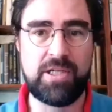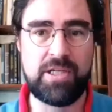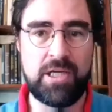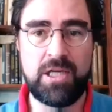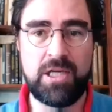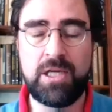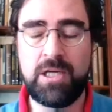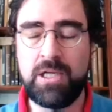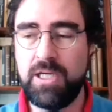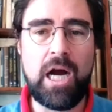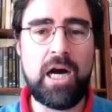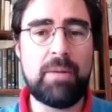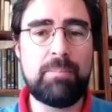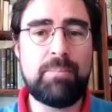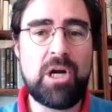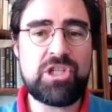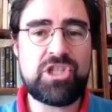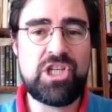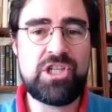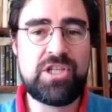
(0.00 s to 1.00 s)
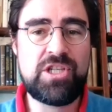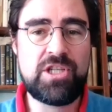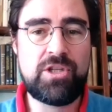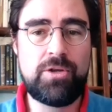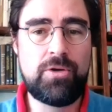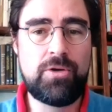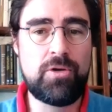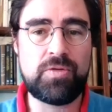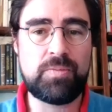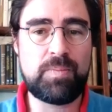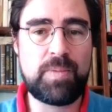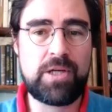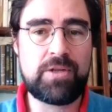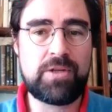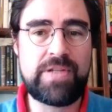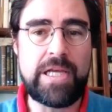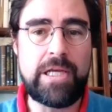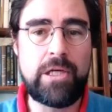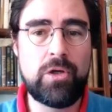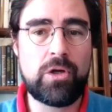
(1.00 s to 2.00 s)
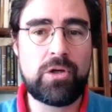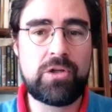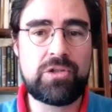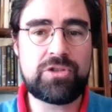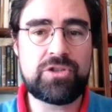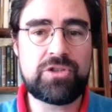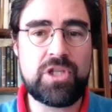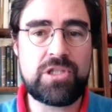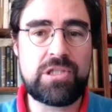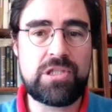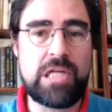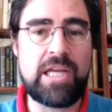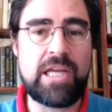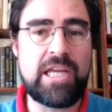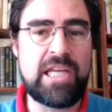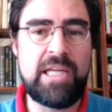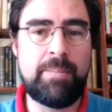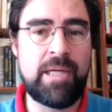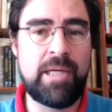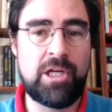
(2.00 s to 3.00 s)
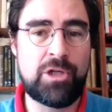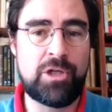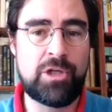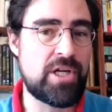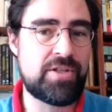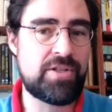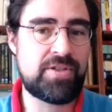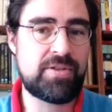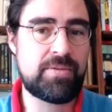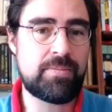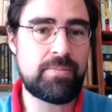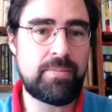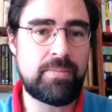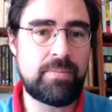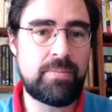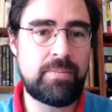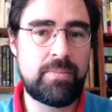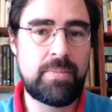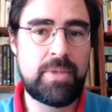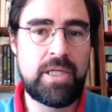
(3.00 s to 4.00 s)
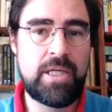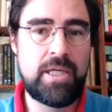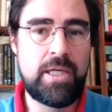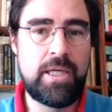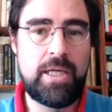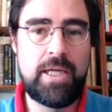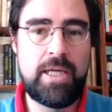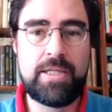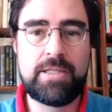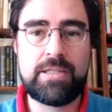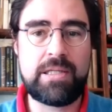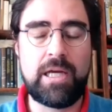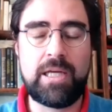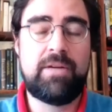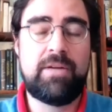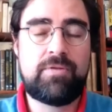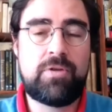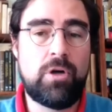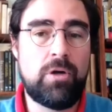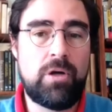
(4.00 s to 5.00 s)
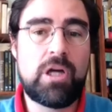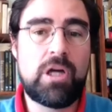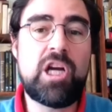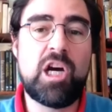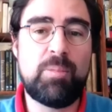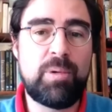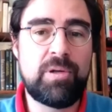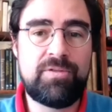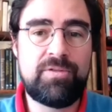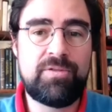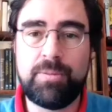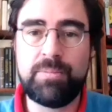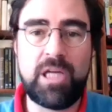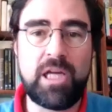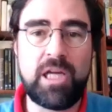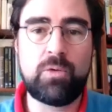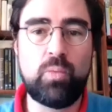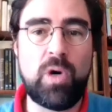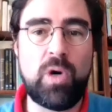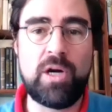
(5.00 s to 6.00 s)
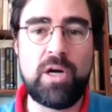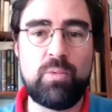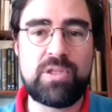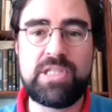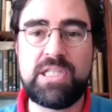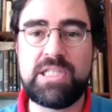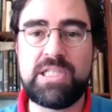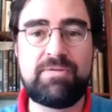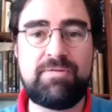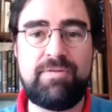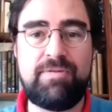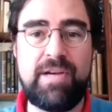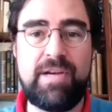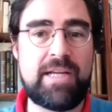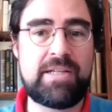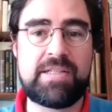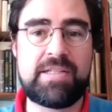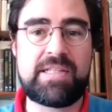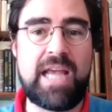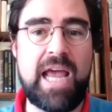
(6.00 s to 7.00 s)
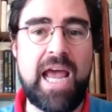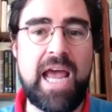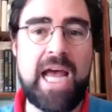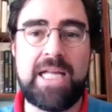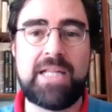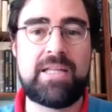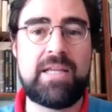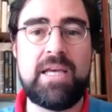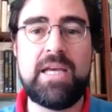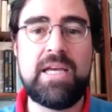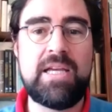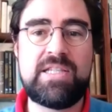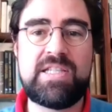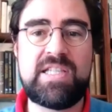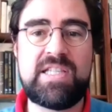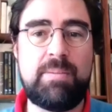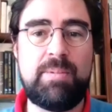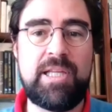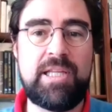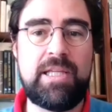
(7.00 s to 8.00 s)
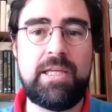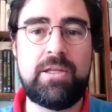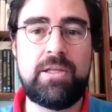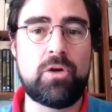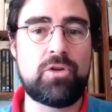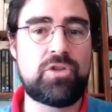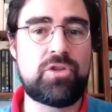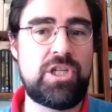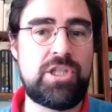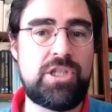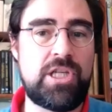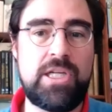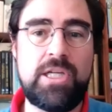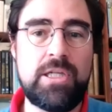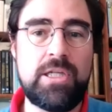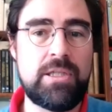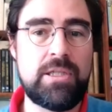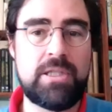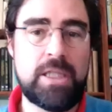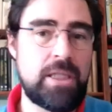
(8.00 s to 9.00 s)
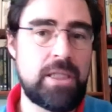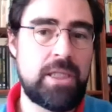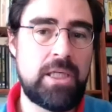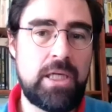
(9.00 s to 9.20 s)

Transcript: this year, are much easier to use because they look just like an email address. It's I've got a couple of them, like one which is flicks at cbd.gg